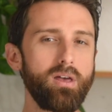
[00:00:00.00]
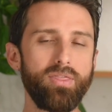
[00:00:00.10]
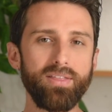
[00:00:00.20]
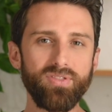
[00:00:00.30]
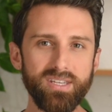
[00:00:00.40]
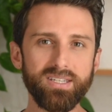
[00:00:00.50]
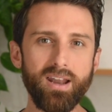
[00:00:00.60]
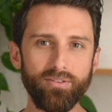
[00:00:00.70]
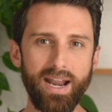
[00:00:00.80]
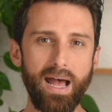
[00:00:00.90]
that this
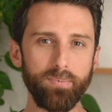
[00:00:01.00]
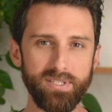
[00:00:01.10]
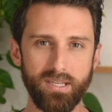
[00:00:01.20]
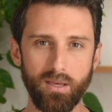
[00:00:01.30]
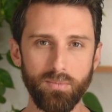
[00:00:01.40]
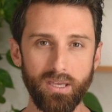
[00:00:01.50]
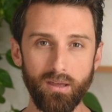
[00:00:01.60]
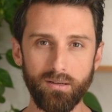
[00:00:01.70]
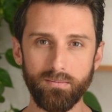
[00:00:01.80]
never happens to him again.